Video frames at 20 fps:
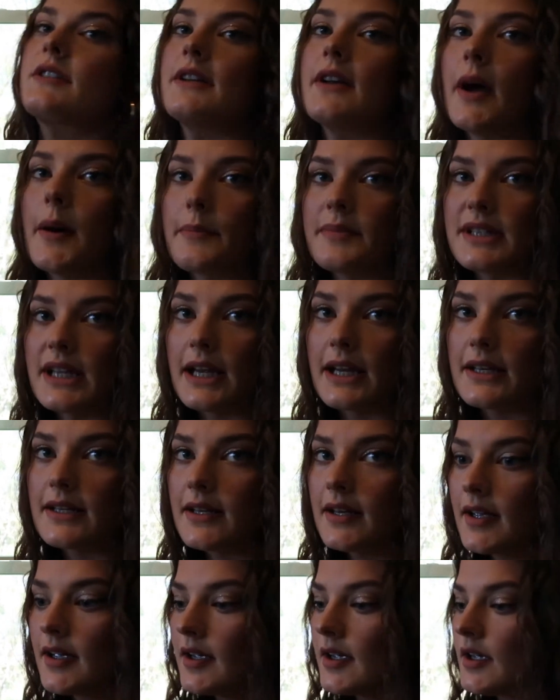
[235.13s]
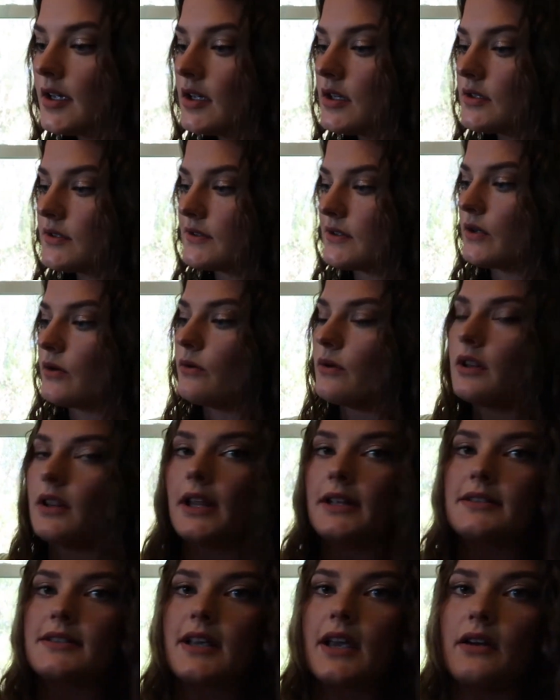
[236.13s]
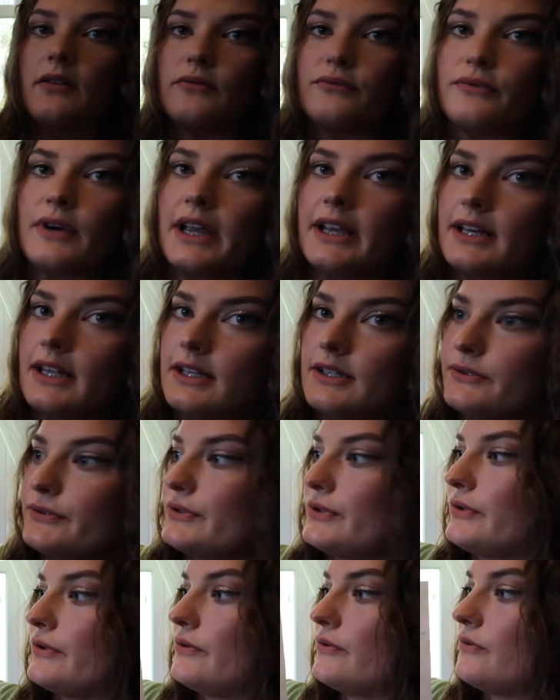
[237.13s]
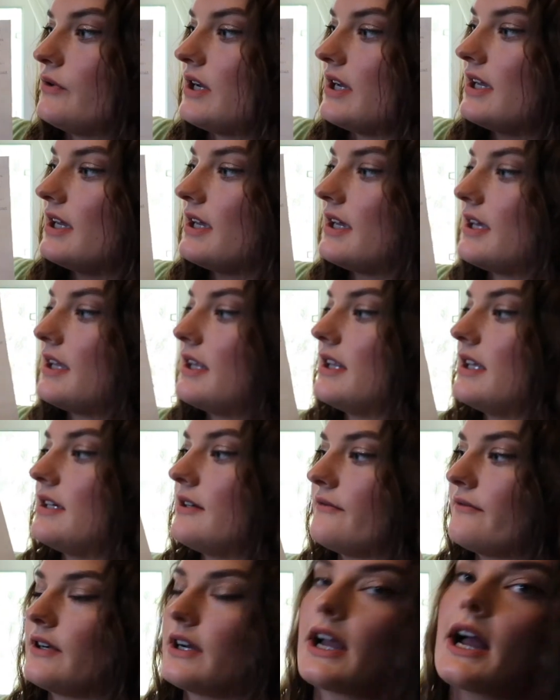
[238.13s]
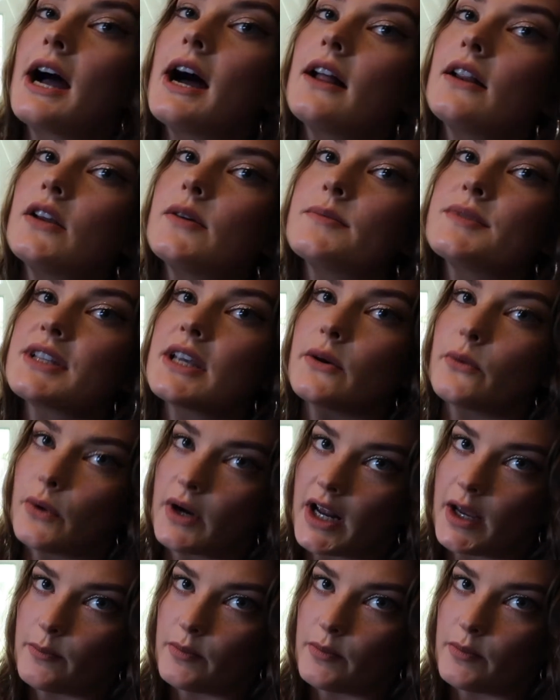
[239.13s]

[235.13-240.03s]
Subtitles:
an update. So let's get right into the different columns and what I